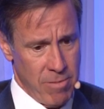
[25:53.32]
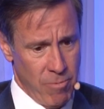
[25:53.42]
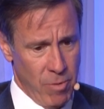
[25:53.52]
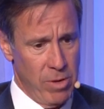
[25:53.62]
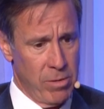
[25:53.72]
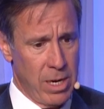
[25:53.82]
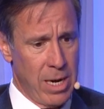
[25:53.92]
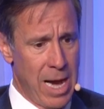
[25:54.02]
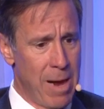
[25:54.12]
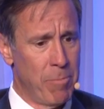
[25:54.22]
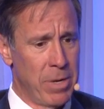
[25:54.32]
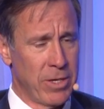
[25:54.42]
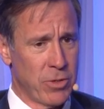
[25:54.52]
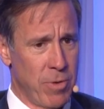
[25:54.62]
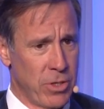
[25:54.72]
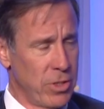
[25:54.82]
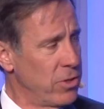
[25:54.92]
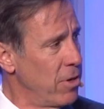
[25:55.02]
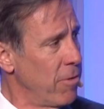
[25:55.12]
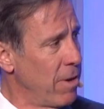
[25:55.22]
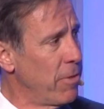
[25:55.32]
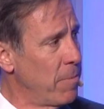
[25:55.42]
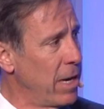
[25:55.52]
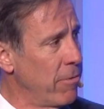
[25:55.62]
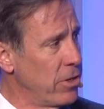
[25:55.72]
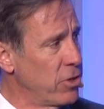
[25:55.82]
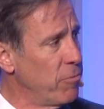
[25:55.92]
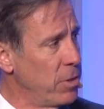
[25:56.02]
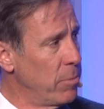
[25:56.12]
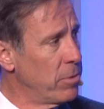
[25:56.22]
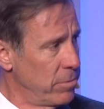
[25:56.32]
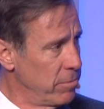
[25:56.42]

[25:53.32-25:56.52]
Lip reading: real complex questions around the migration of people,